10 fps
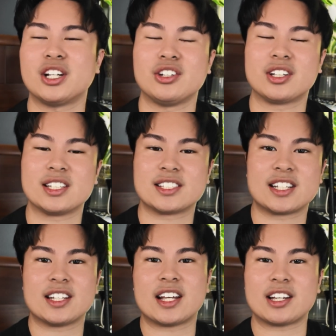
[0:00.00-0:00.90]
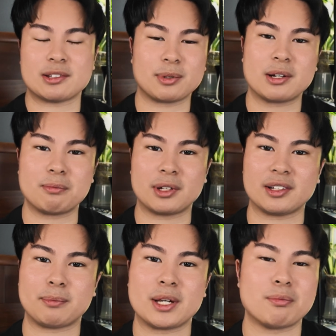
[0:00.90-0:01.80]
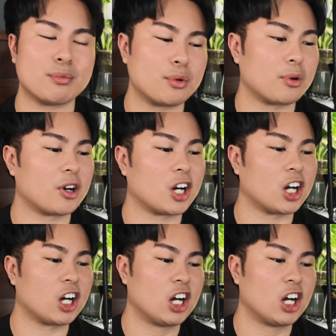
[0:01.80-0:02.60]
you can say, that has become a little bit more